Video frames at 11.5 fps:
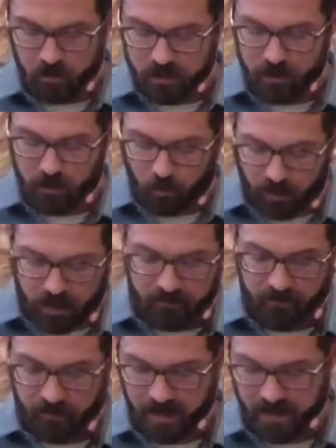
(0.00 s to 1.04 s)
a
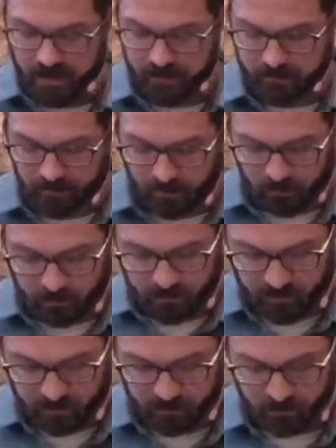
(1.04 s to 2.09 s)
depraved mind, to those
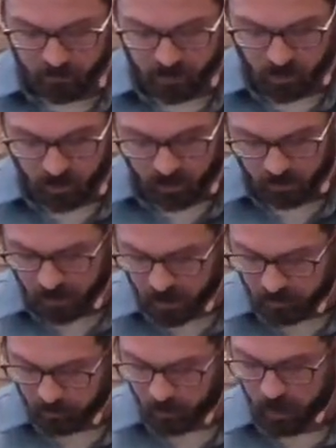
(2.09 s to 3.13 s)
things which are not
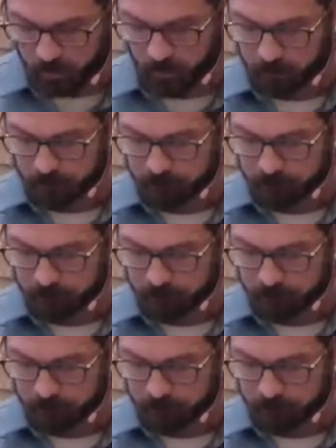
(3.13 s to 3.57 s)
proper.